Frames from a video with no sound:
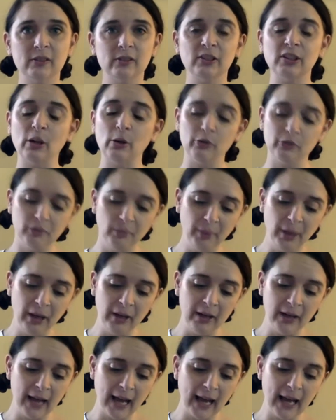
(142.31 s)
So for
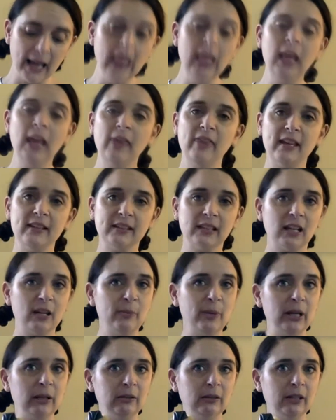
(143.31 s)
Bear and I, that's going to
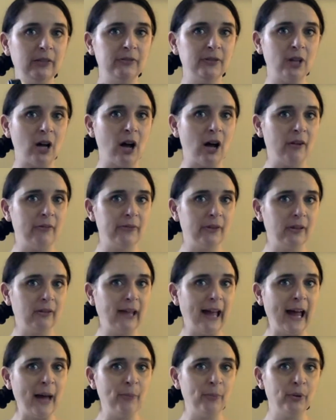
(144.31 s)
be a lift off the
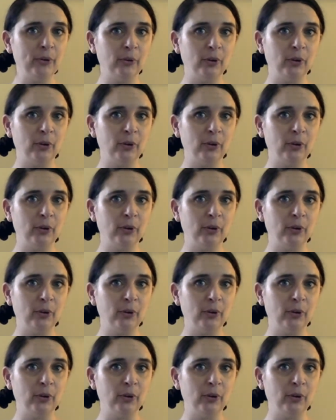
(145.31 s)
lap,